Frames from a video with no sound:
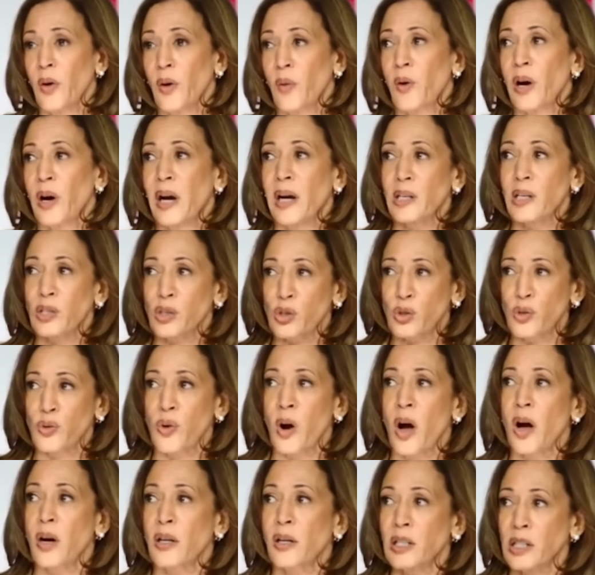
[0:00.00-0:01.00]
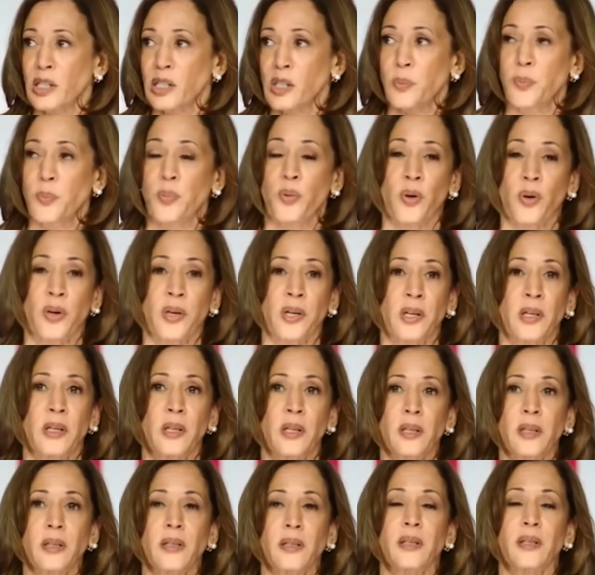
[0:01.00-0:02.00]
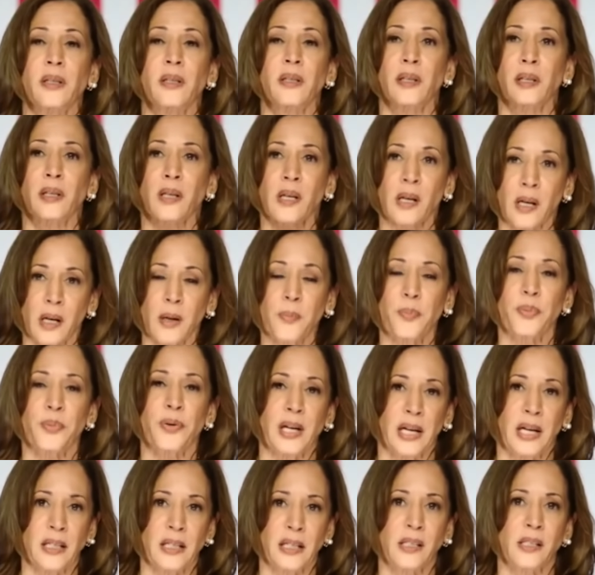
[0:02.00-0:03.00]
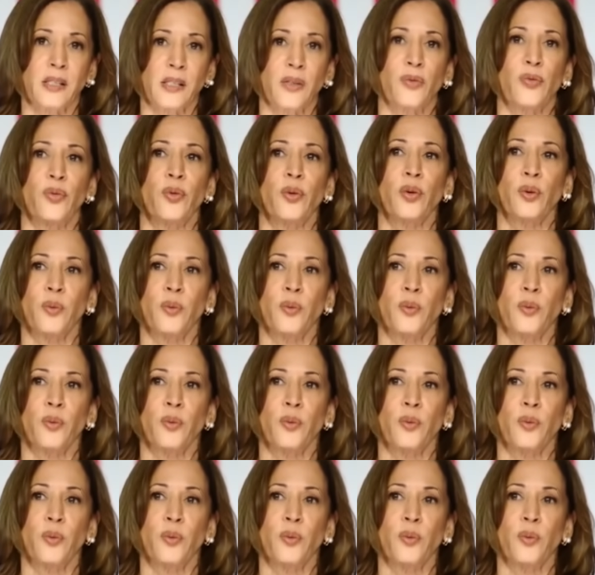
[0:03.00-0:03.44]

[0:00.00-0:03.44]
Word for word: why I strongly supported the comprehensive